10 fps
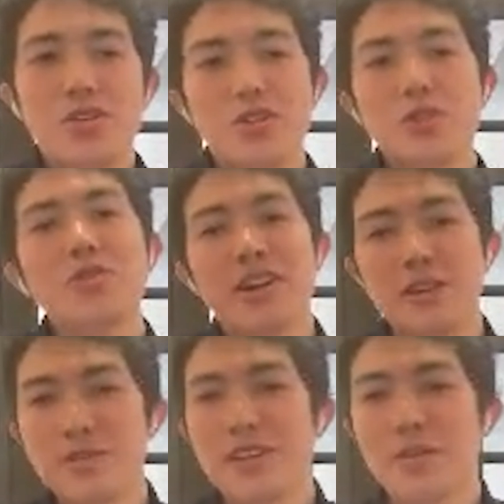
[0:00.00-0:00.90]
do
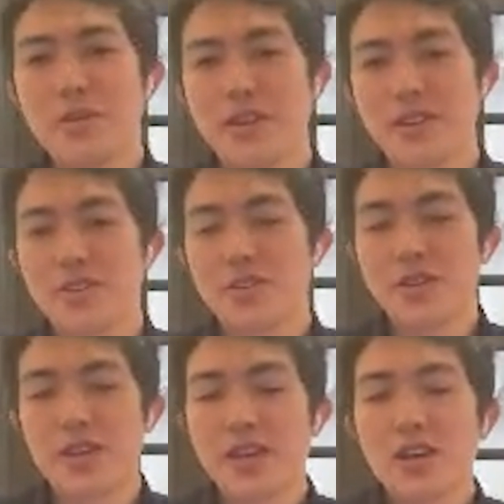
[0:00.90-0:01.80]
random sampling. So
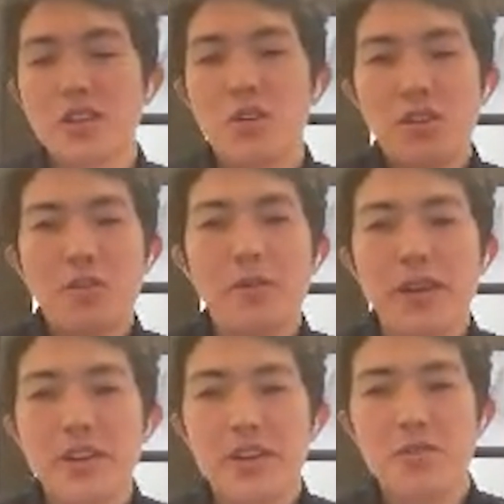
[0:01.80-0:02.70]
like the only way
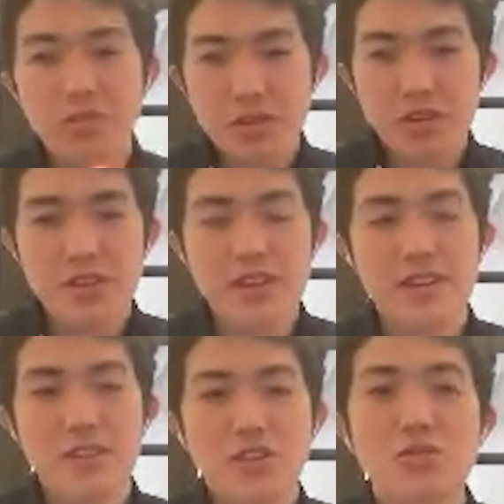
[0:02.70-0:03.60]
you could
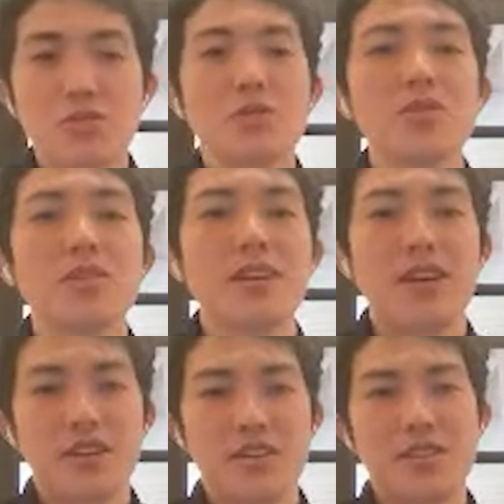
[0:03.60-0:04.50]
really truly
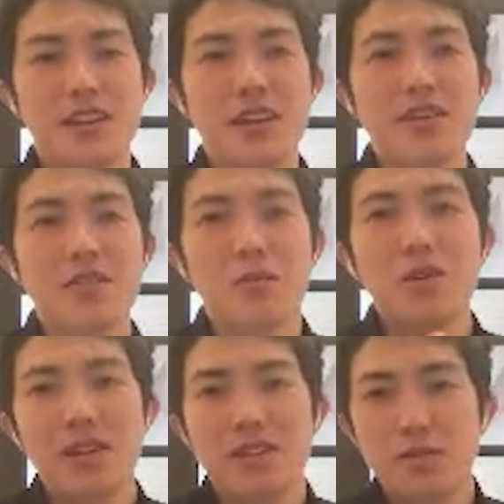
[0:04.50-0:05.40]
understand
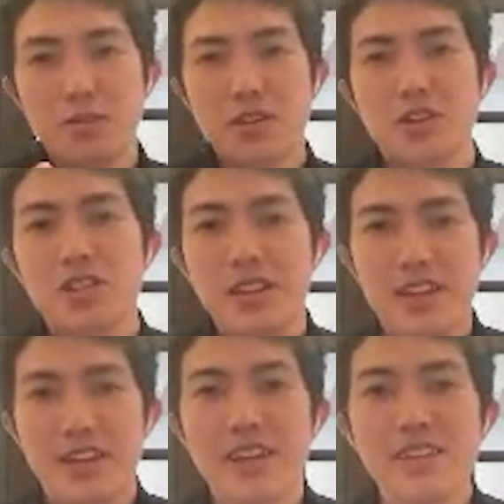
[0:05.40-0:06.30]
what production data
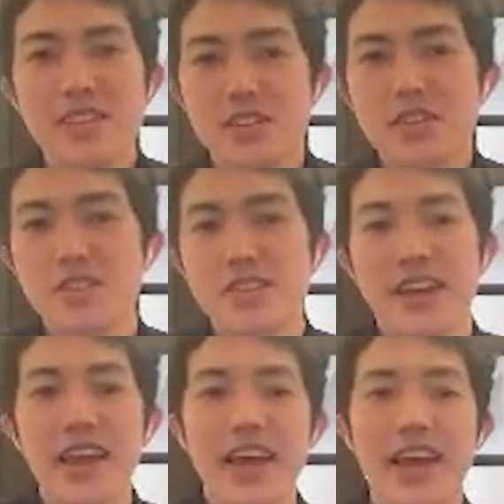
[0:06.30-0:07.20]
is to
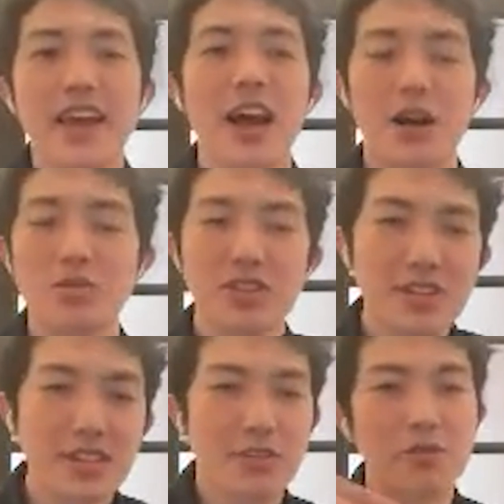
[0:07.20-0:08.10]
say, hey, I'm just going
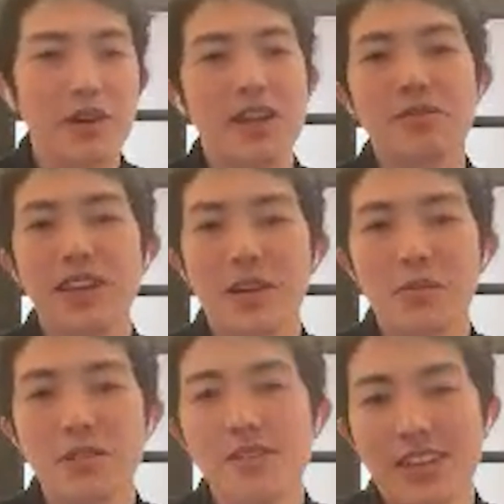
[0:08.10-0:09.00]
to take a random
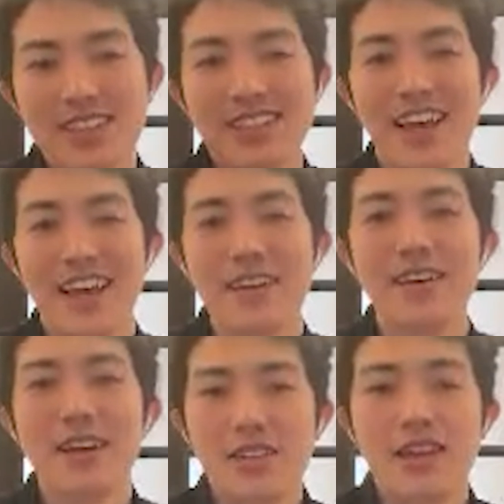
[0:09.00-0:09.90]
sample of like 10
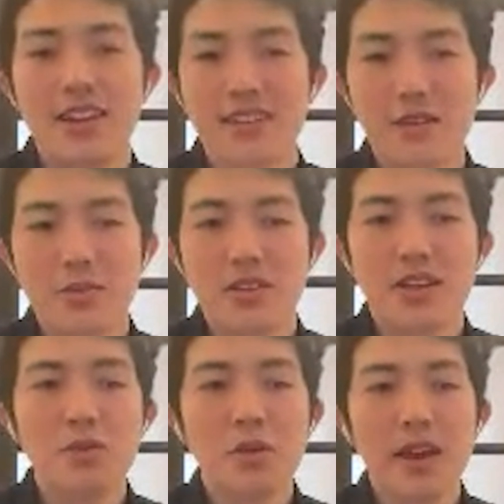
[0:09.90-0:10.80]
examples. So
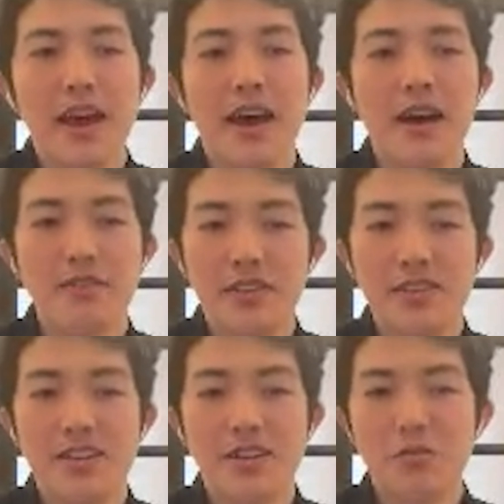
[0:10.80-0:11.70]
that's why we have
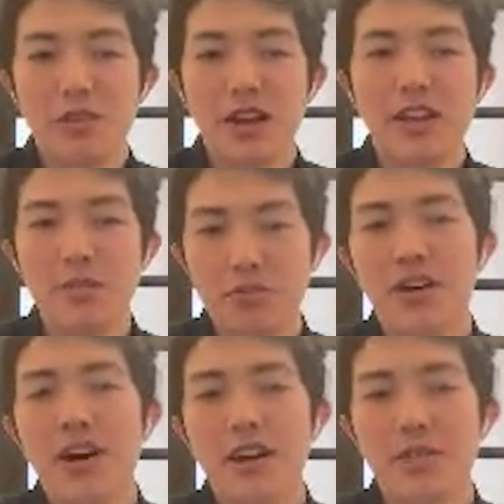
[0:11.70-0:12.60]
this like random
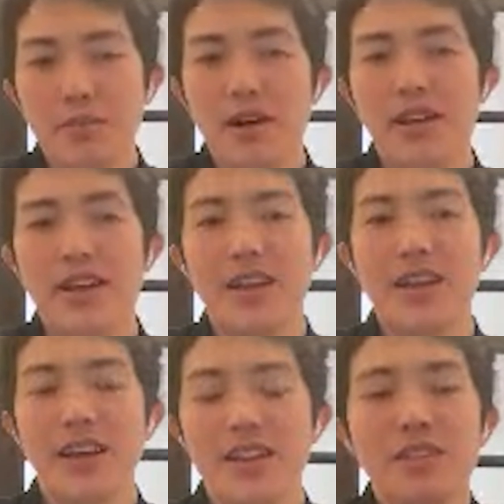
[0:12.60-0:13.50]
prod button.
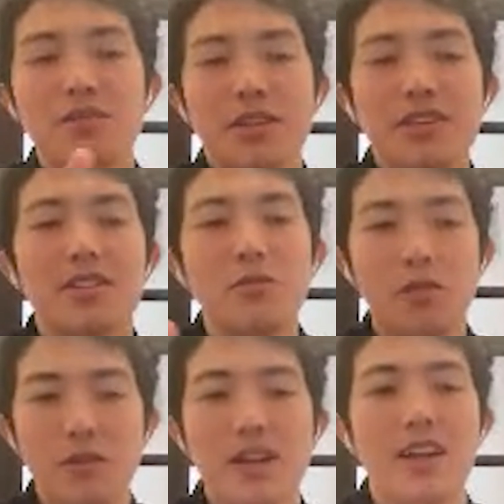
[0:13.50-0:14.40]
And this is basically what
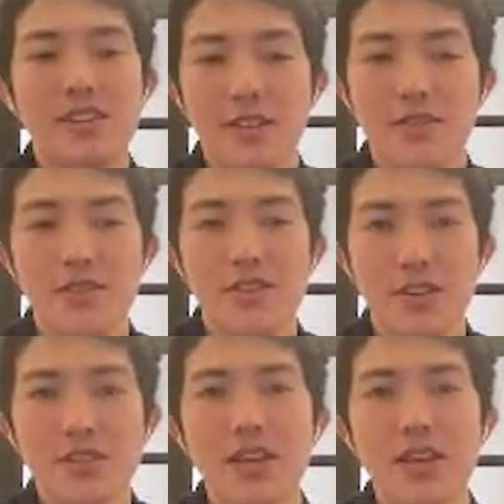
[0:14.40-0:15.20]
we kind of tell folks to use.